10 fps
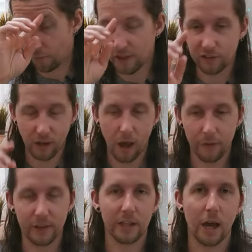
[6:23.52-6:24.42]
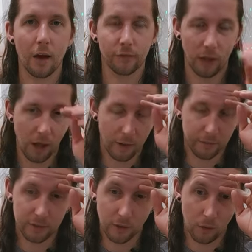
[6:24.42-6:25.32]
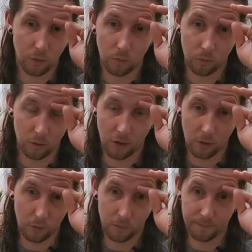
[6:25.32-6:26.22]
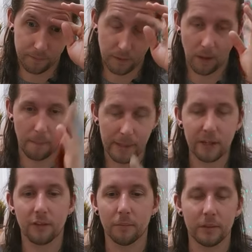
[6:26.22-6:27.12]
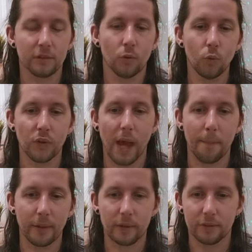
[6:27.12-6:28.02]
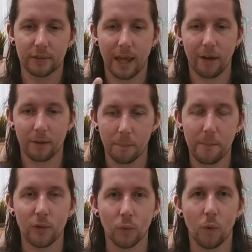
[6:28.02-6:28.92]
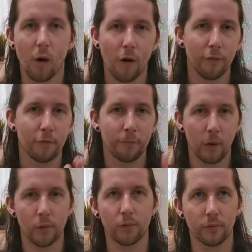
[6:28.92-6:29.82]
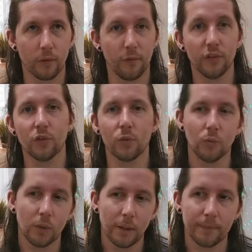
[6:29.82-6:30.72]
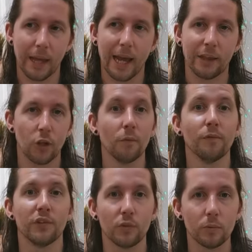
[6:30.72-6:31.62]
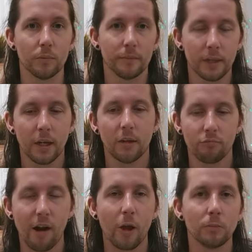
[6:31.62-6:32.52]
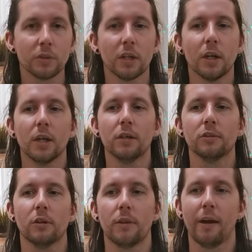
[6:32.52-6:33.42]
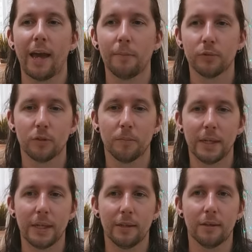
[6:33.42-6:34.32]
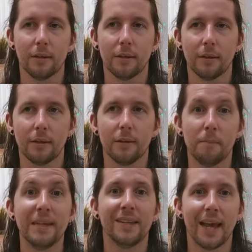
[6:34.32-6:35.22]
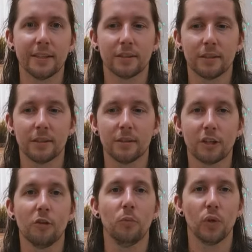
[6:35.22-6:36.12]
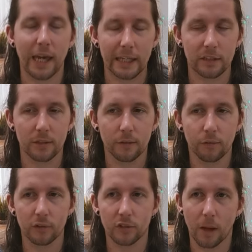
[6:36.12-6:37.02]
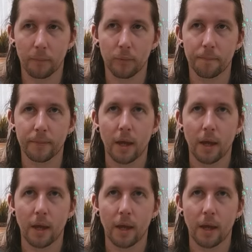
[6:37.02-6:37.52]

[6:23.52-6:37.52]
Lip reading: this life and the afterlife. So, you know, a medium is called that because they are in the middle of both the physical and the non-physical realms. So they're able to be the mediator, the communicator, for example.